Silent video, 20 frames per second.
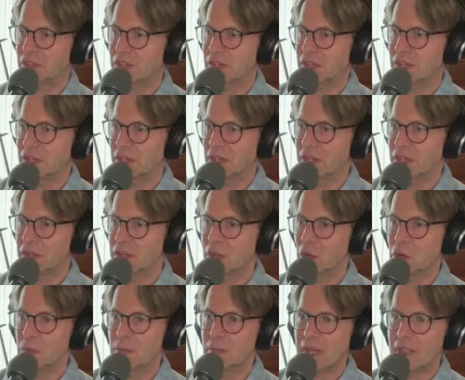
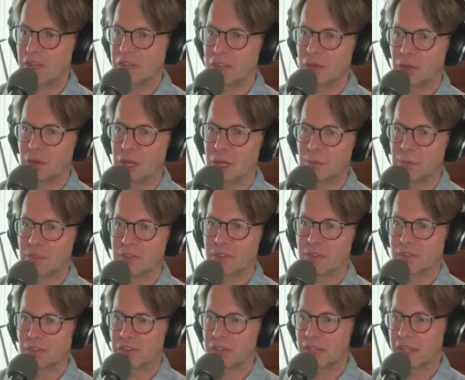no mascot up
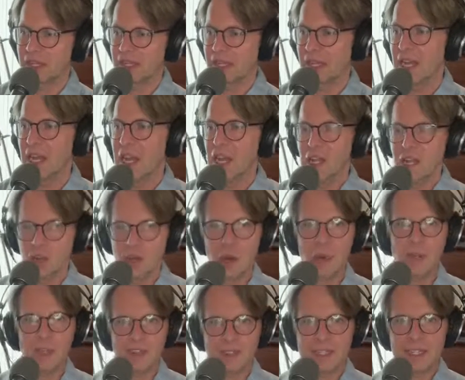front today.
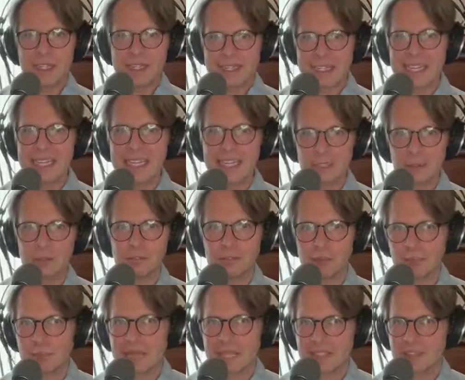No, I think a candle for
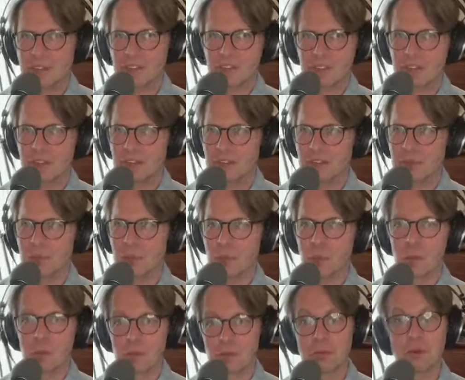Magnetized is
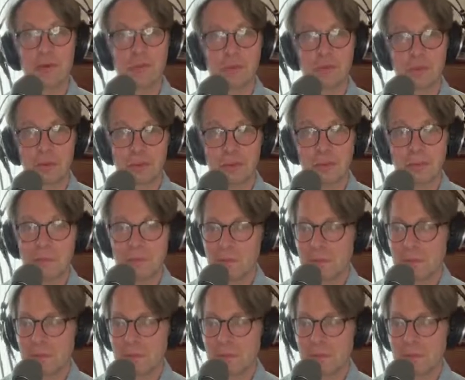more appropriate.